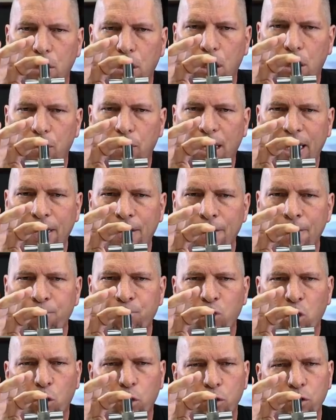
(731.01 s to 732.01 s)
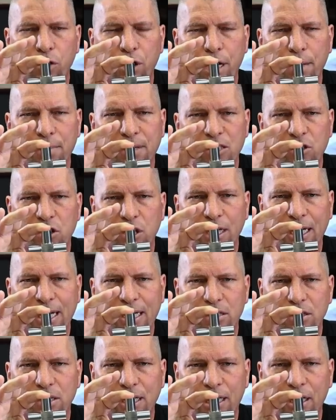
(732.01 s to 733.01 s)
All right. Earlier, I mentioned
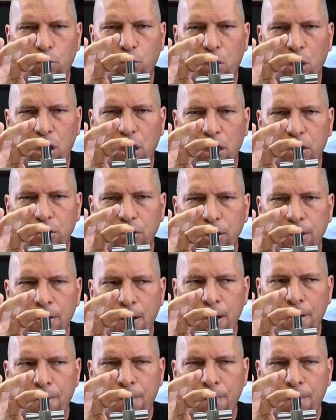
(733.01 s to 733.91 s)
AS9100.